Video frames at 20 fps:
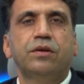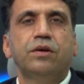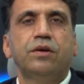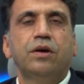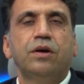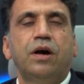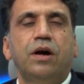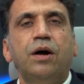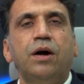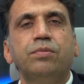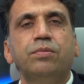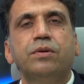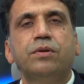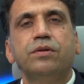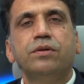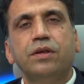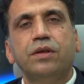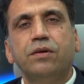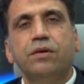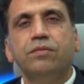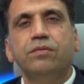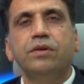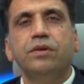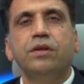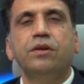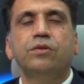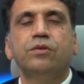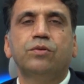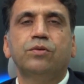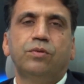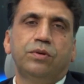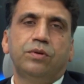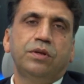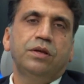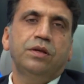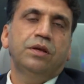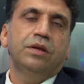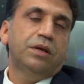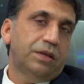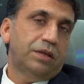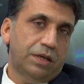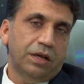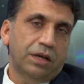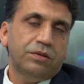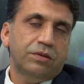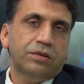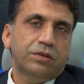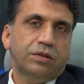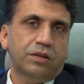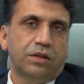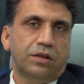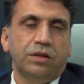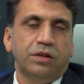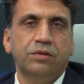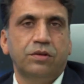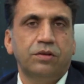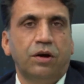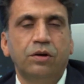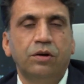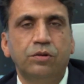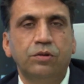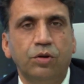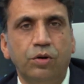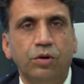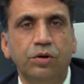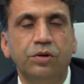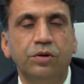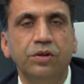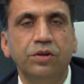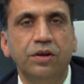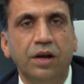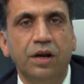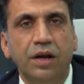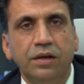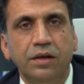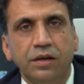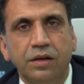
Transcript: After 7 years only, yes, it's authority right.